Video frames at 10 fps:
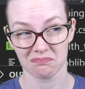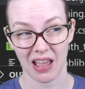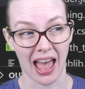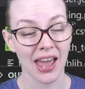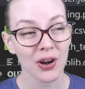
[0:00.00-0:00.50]

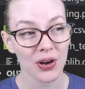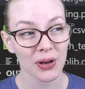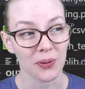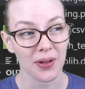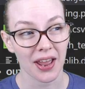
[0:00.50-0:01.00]
I don't
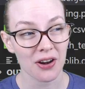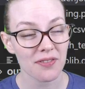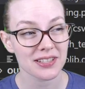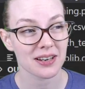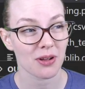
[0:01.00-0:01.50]
know. I don't know if
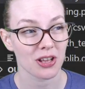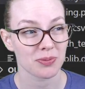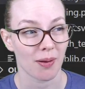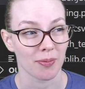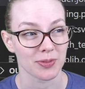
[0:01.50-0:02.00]
that's going to cause
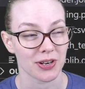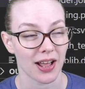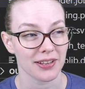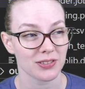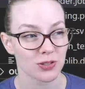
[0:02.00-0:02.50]
problems or
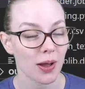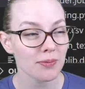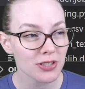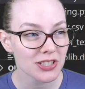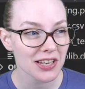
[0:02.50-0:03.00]
not. So I'm
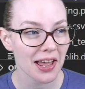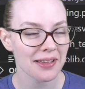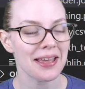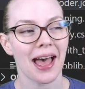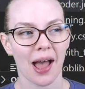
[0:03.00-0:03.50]
just not,
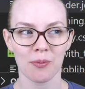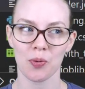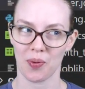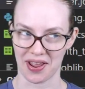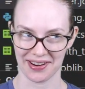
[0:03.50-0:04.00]
I'm going
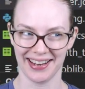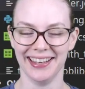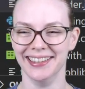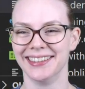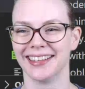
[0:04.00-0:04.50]
to wait.
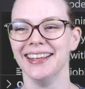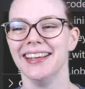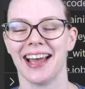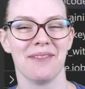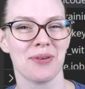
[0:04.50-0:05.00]

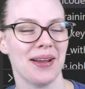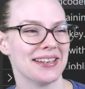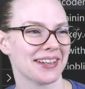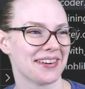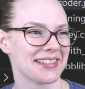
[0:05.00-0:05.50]
I'm going to wait
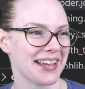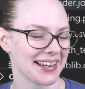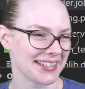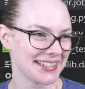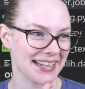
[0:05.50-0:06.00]
until Rasa
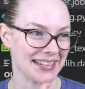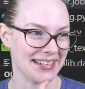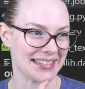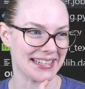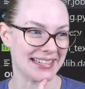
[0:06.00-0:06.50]
X is done
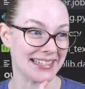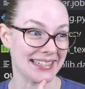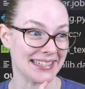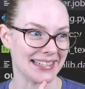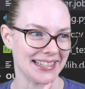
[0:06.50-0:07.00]
launching
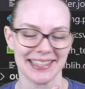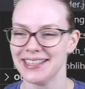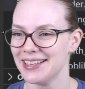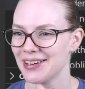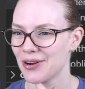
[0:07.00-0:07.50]
and
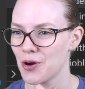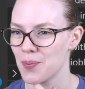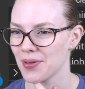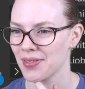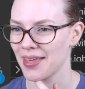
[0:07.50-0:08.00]

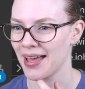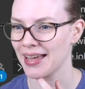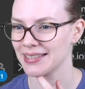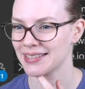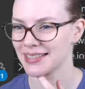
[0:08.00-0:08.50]
hope
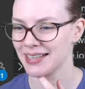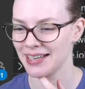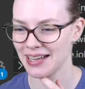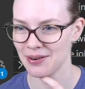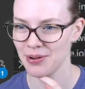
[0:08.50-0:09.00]
that
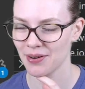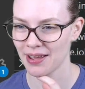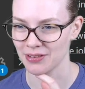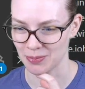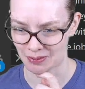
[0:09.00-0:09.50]
we don't
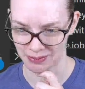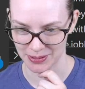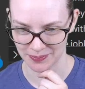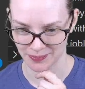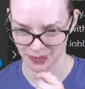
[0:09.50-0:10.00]
have any problems.
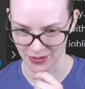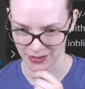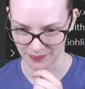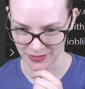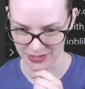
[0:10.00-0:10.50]
All right,
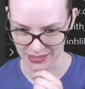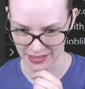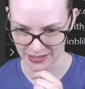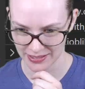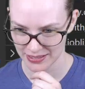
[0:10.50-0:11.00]
let's see.
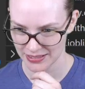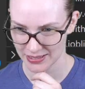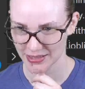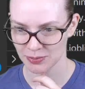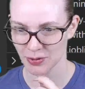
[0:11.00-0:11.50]

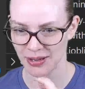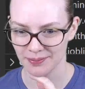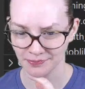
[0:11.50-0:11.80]
Still deploying.